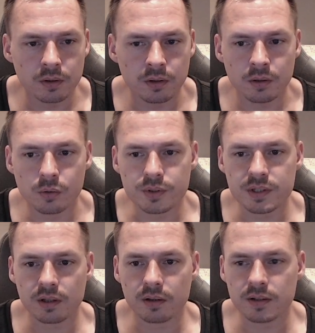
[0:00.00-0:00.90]
we'll see
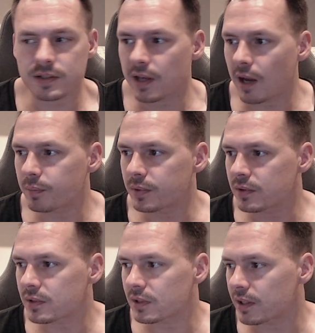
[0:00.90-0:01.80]
that this
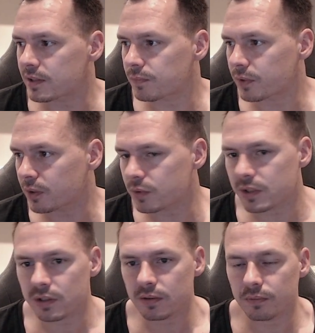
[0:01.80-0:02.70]
happens less frequently,